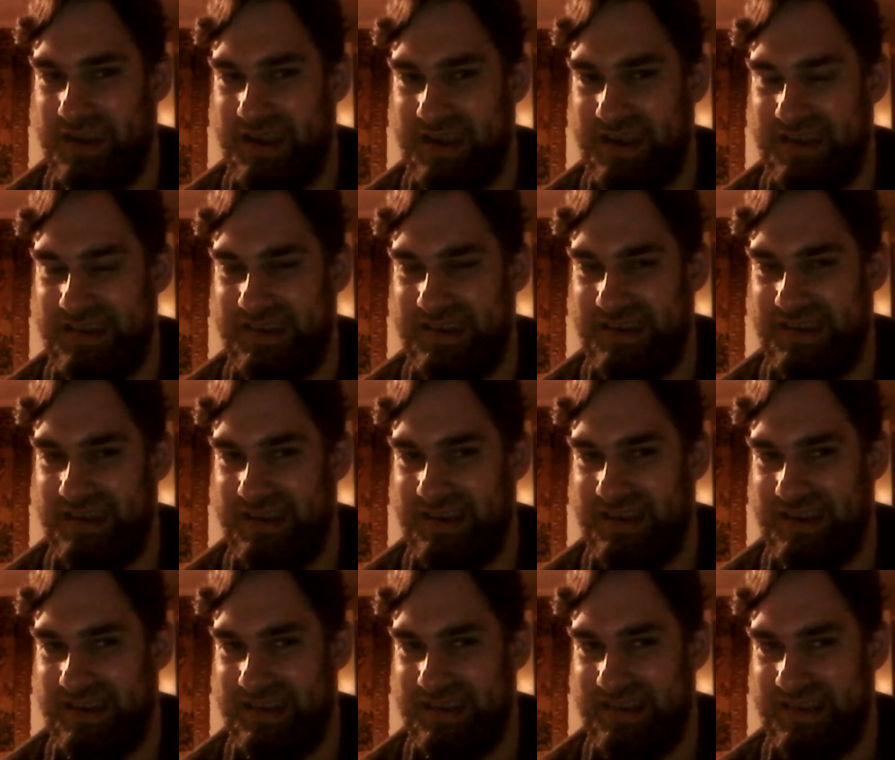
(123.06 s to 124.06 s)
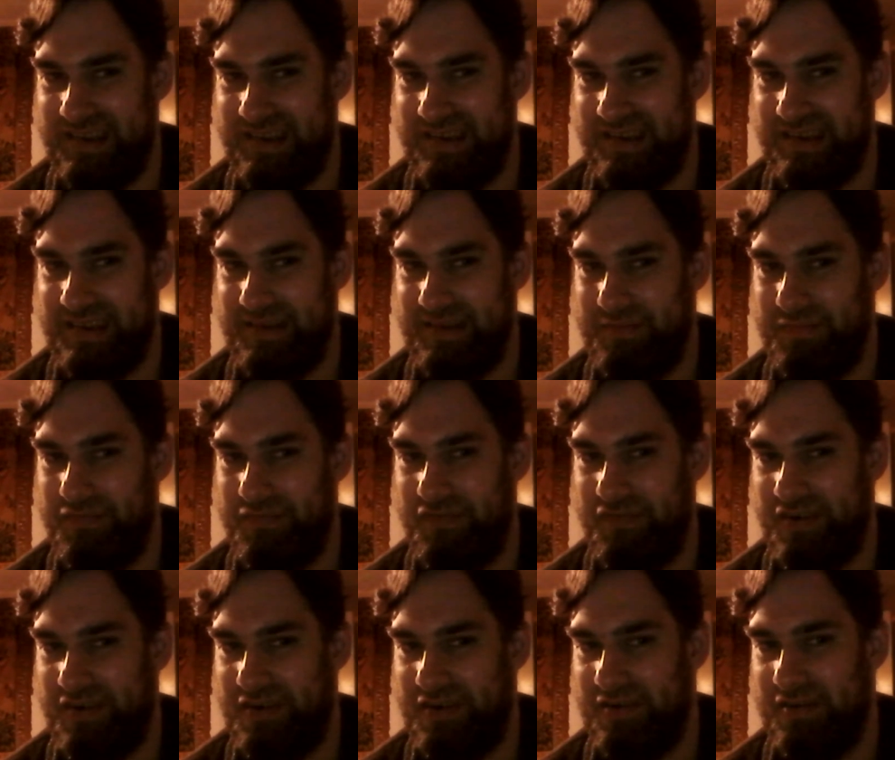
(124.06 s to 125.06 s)
that scene. There's just some
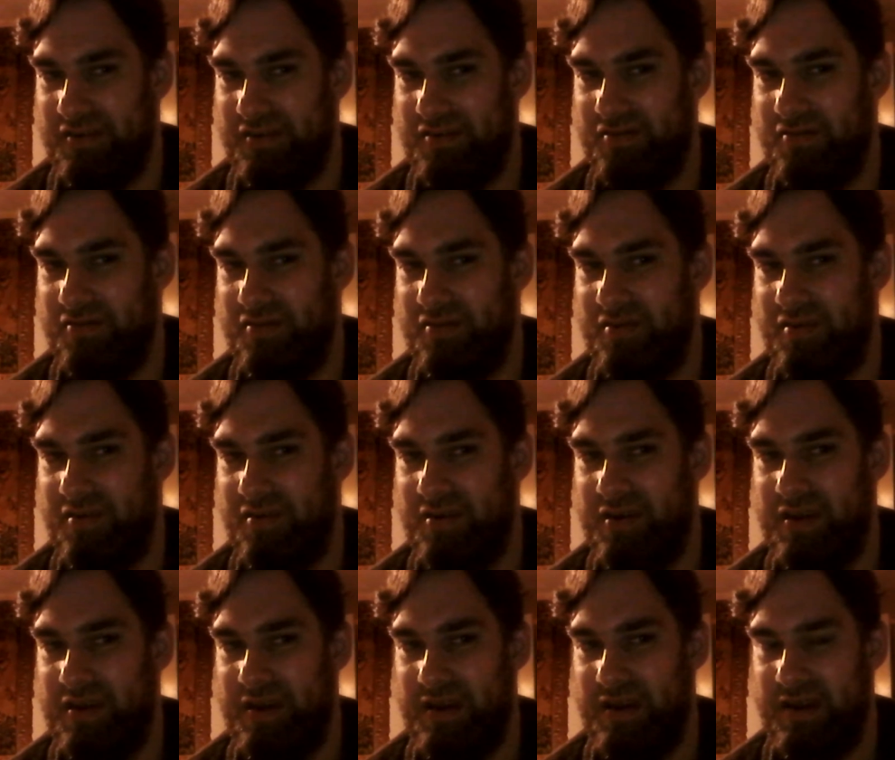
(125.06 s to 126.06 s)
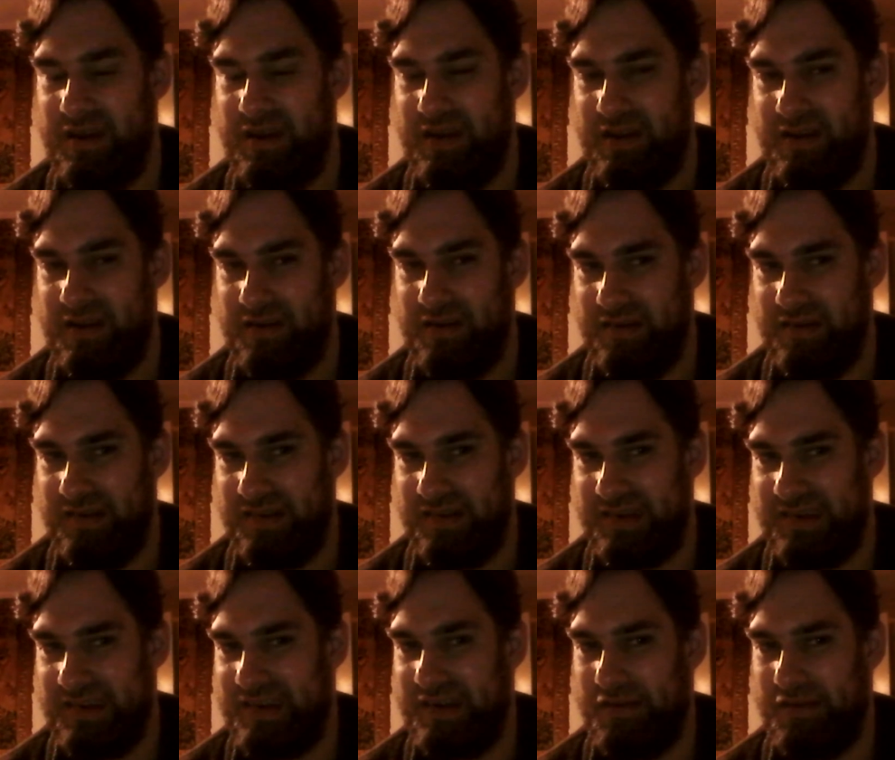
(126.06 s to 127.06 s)
fun gore
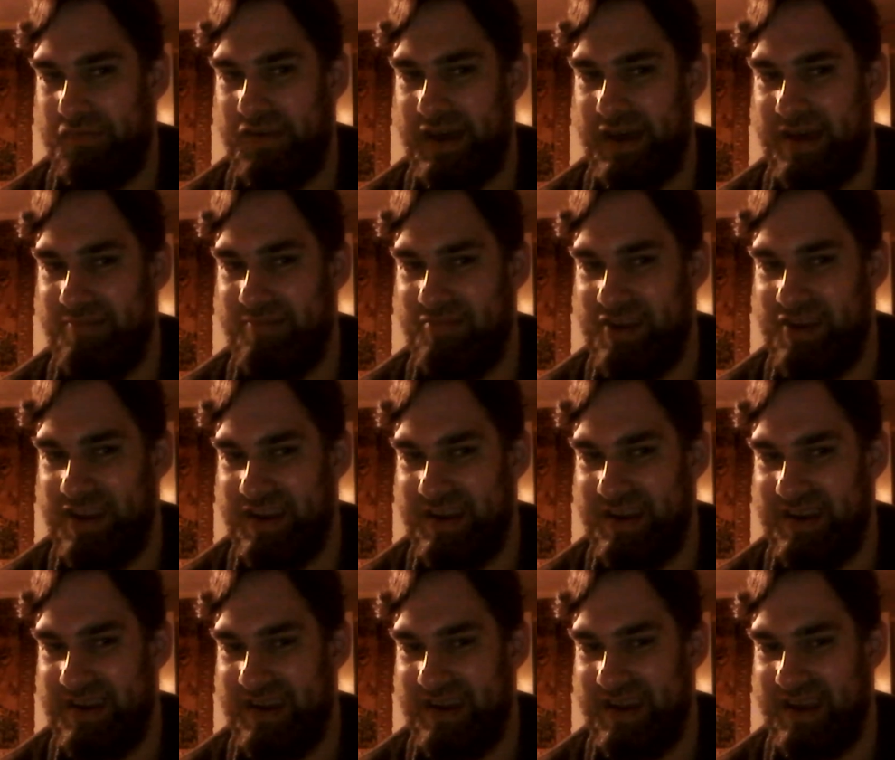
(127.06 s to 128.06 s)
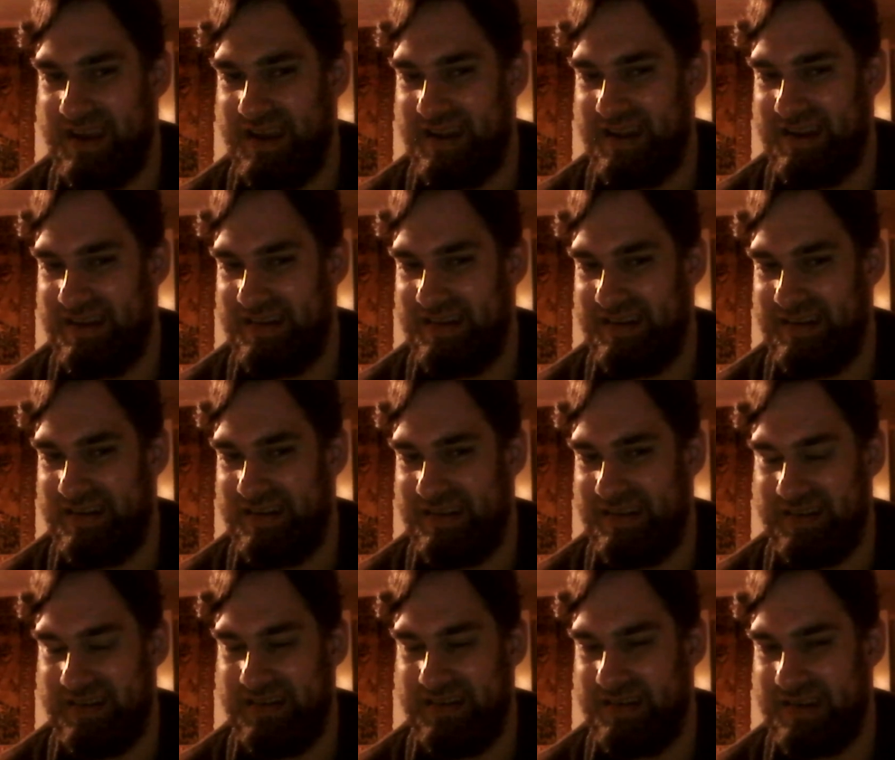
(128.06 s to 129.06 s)
stuff happening and
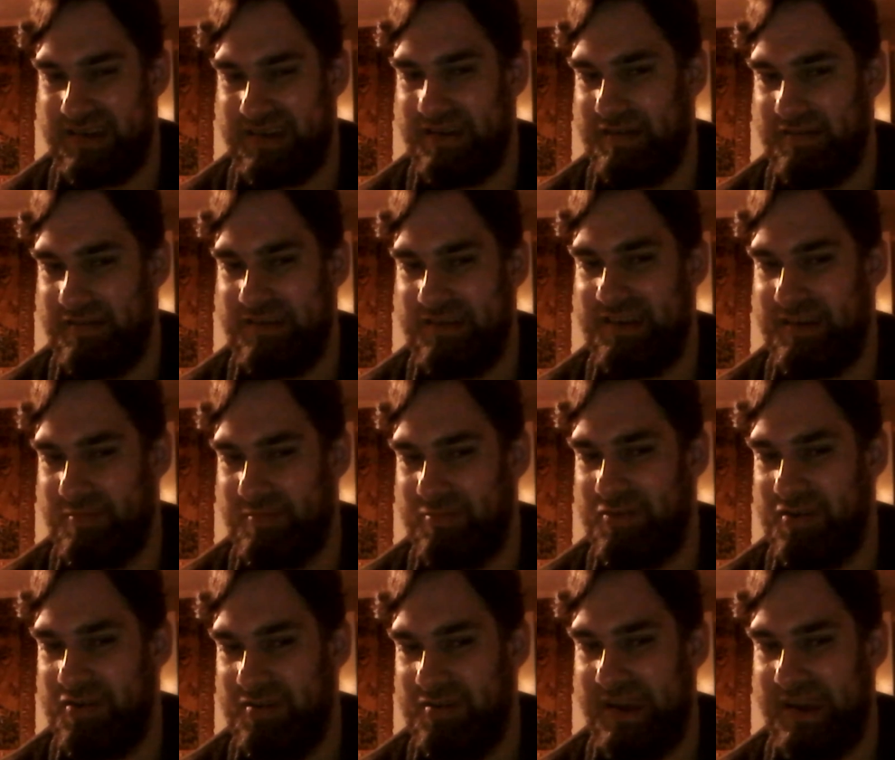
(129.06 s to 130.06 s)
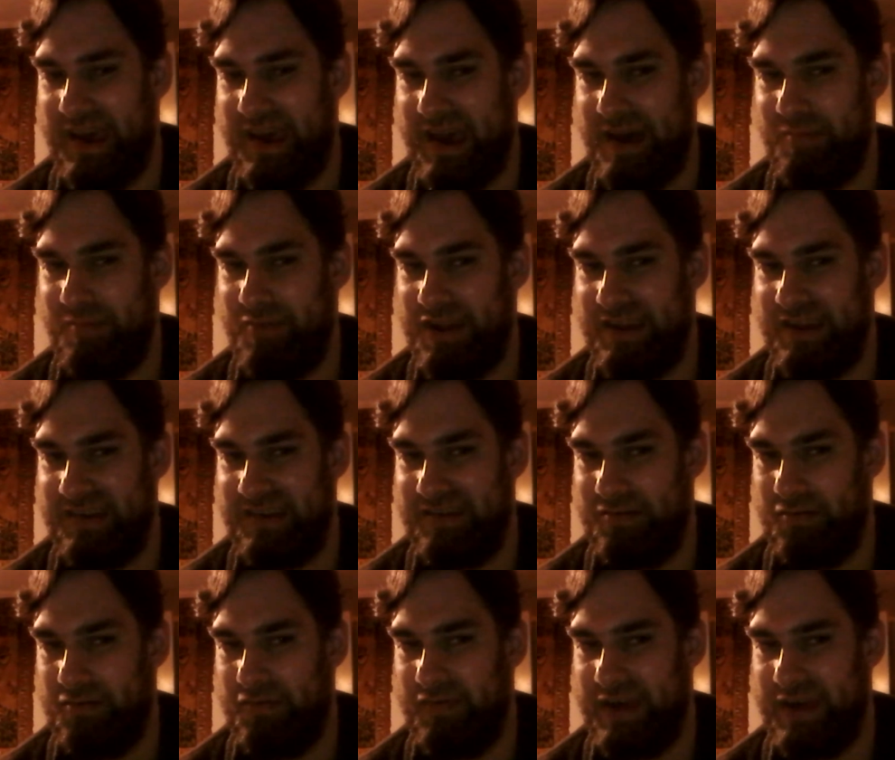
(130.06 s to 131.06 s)
some good hammy
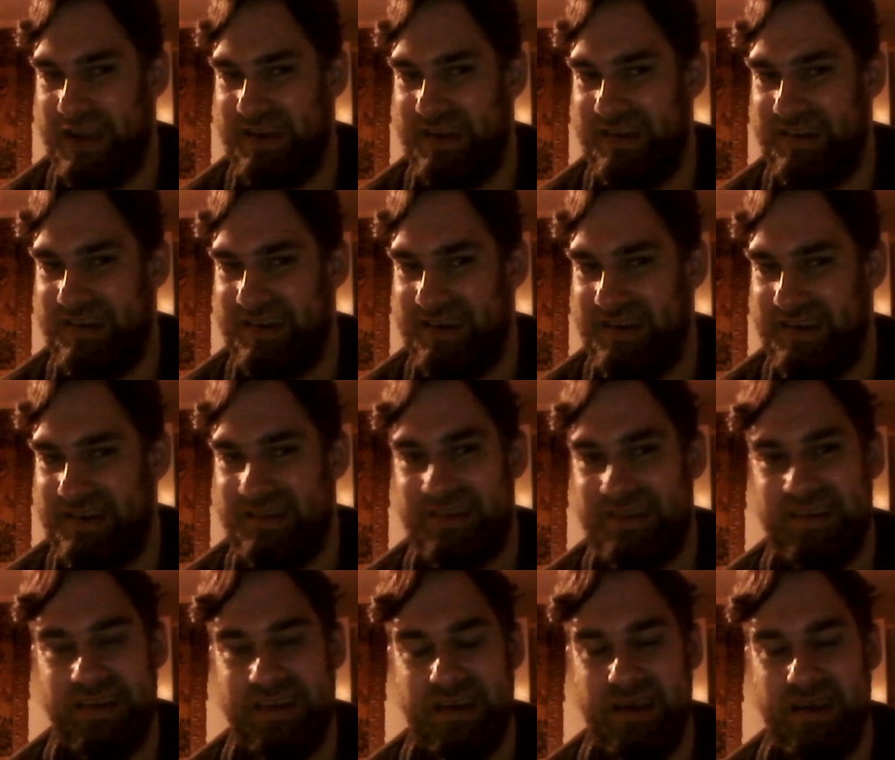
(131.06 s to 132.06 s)
sort of antics.